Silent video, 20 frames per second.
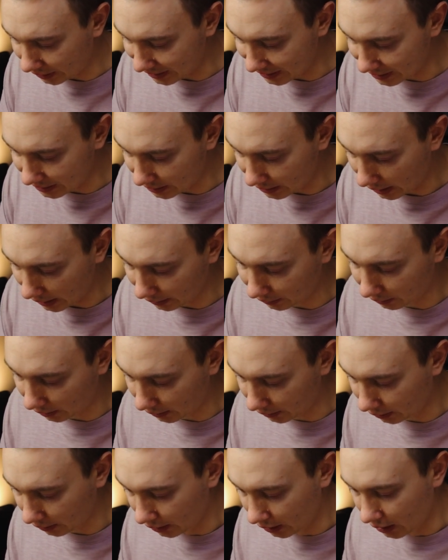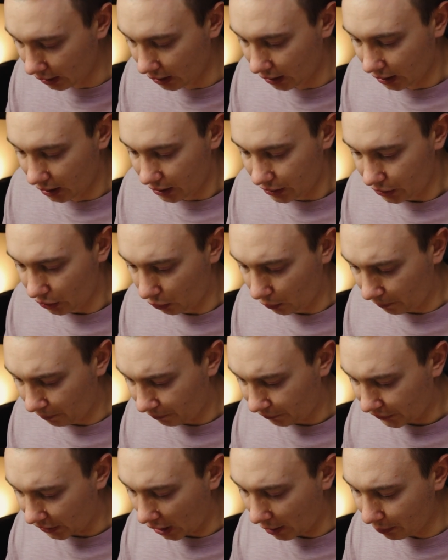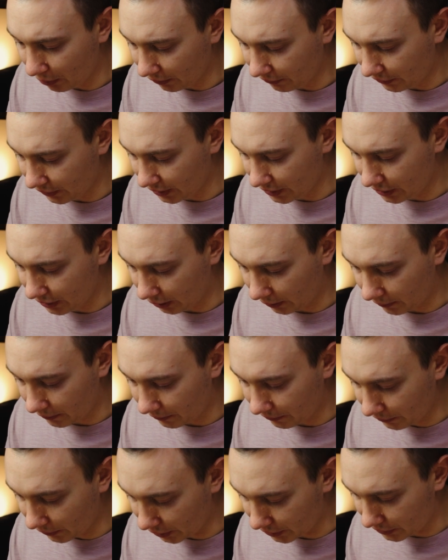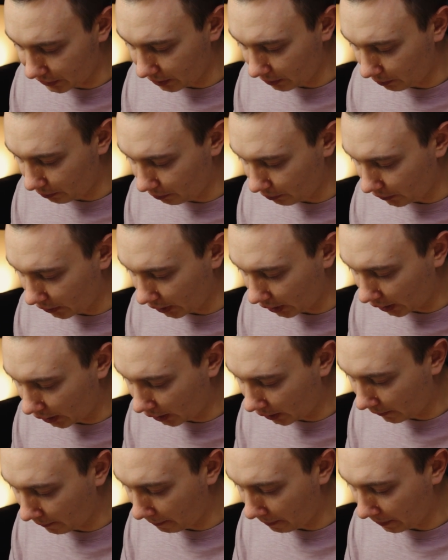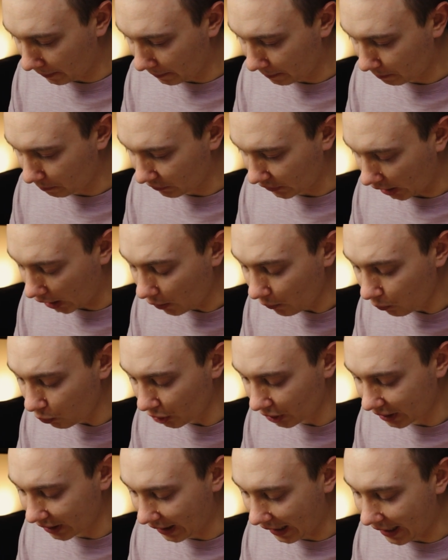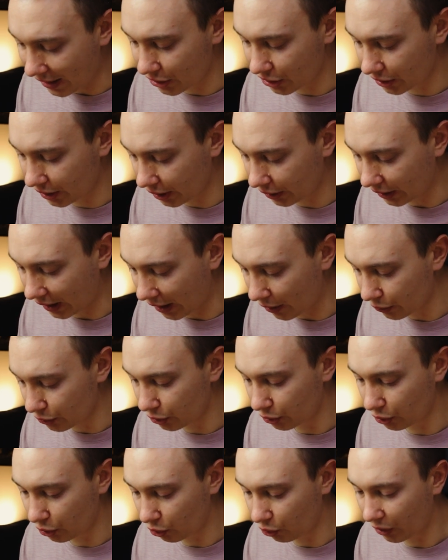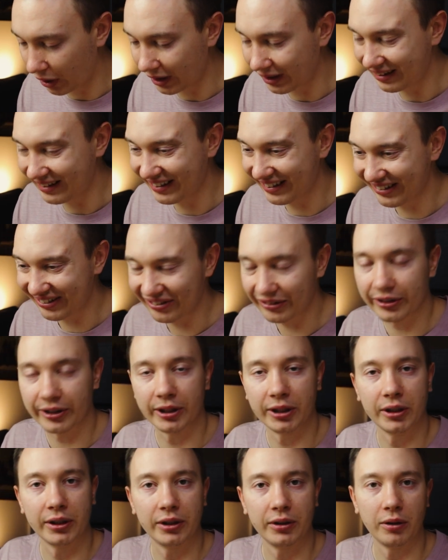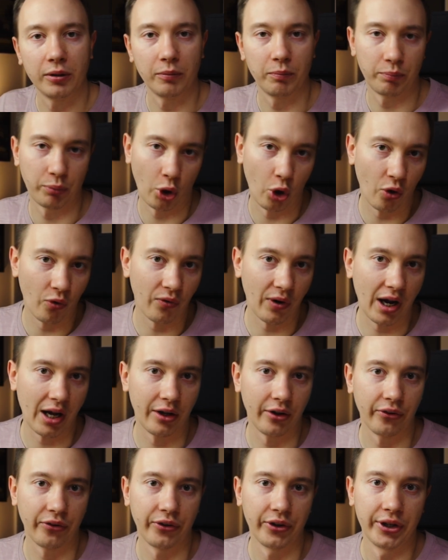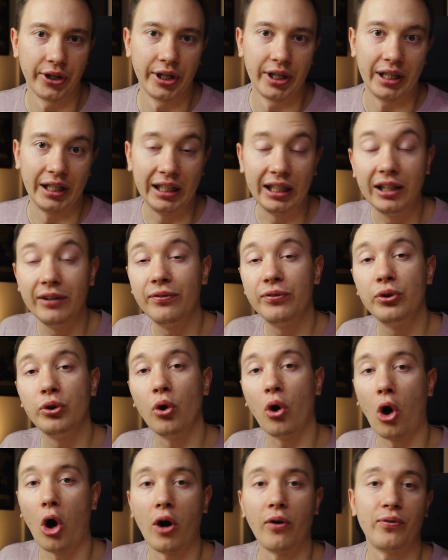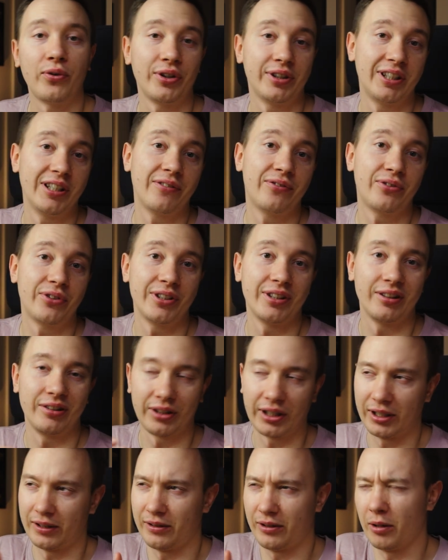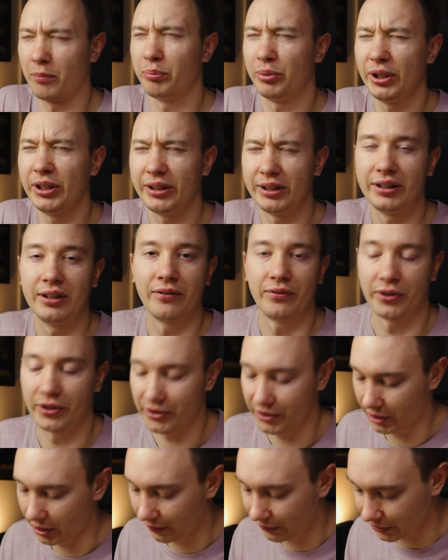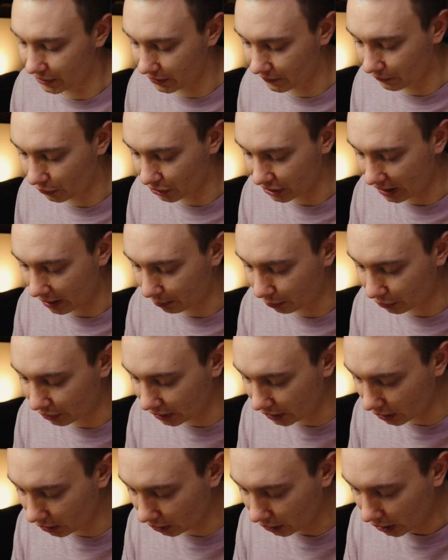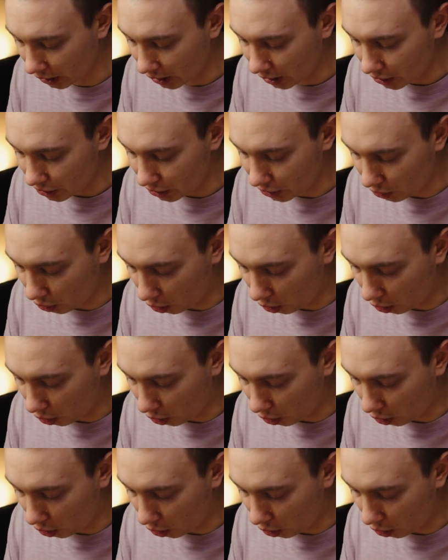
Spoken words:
this headline. So a couple of things here. First, Upwork actually allows you to create different profiles if you offer different, completely different services. For example, here she